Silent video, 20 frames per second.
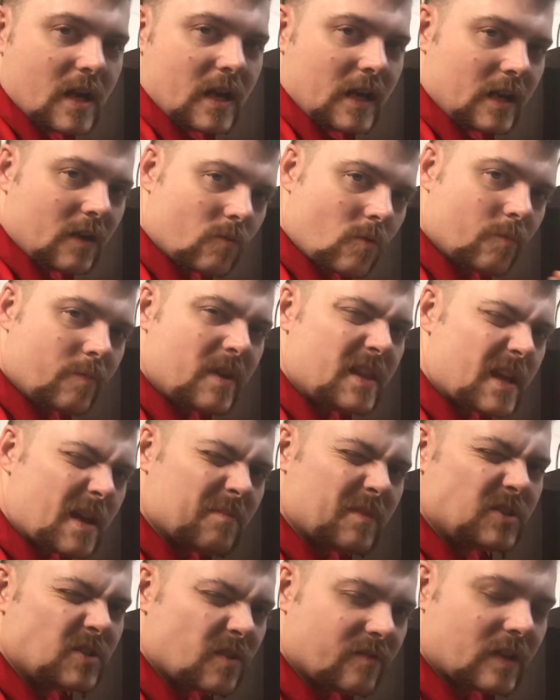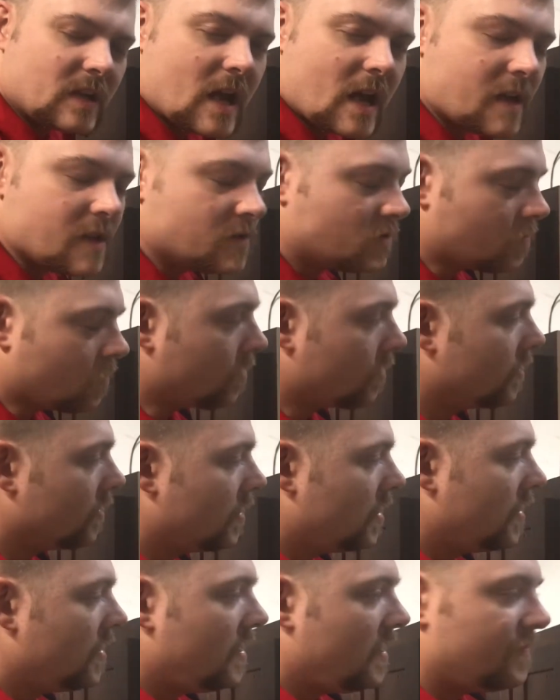and it won't be that much of an eyesore.
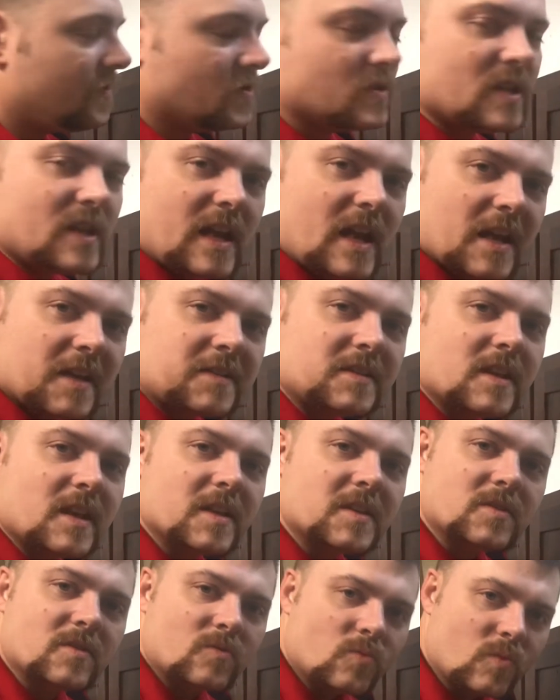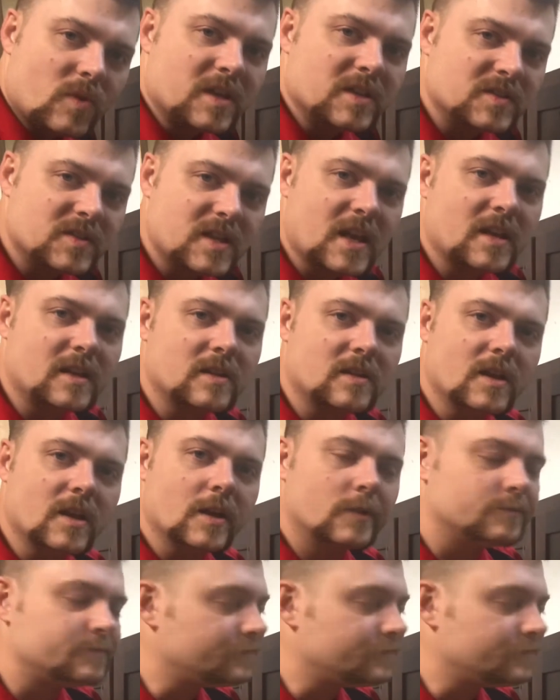If there's any excess, we can sand it there.